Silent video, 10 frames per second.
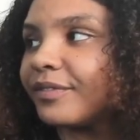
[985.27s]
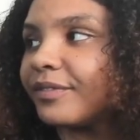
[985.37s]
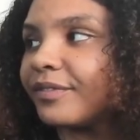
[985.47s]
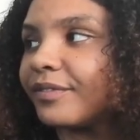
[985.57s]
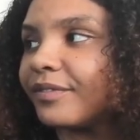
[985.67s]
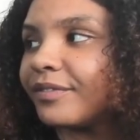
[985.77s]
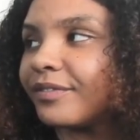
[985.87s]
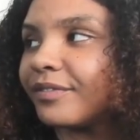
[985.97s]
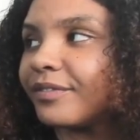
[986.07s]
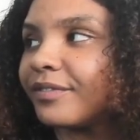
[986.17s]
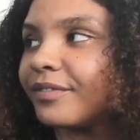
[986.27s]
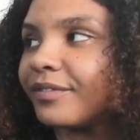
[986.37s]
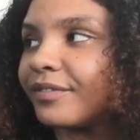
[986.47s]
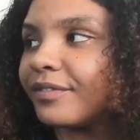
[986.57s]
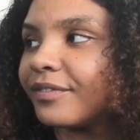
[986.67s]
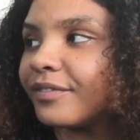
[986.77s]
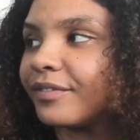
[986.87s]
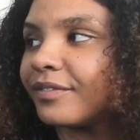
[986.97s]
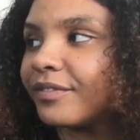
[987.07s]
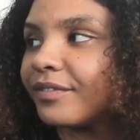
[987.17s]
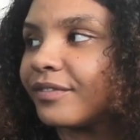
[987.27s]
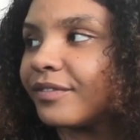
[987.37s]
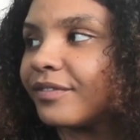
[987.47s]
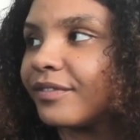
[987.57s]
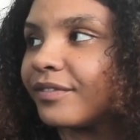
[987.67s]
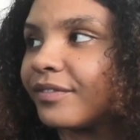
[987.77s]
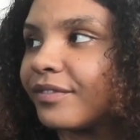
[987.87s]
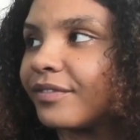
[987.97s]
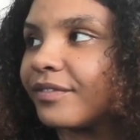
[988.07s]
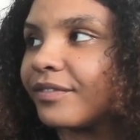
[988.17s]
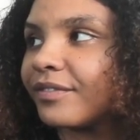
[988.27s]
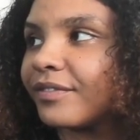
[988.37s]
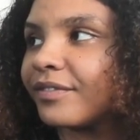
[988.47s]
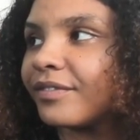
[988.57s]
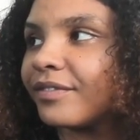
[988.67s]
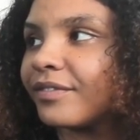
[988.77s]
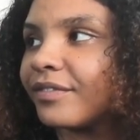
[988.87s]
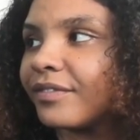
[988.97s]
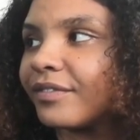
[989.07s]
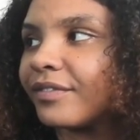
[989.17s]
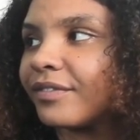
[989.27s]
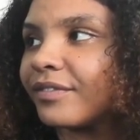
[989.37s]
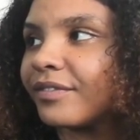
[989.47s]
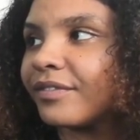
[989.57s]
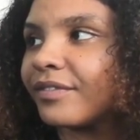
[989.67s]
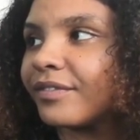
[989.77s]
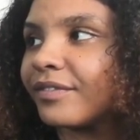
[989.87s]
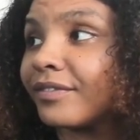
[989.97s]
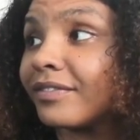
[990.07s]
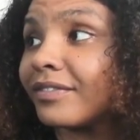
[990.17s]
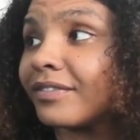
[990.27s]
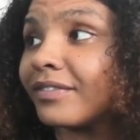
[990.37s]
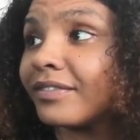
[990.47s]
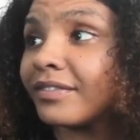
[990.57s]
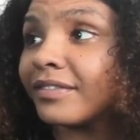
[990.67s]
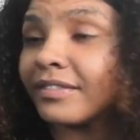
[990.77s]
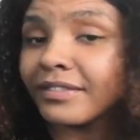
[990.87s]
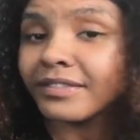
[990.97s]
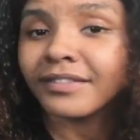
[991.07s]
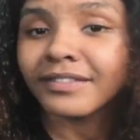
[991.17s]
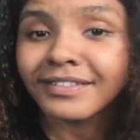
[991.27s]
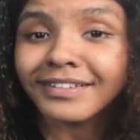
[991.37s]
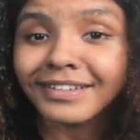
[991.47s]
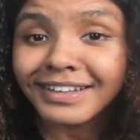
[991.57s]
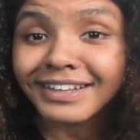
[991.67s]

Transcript: [no speech]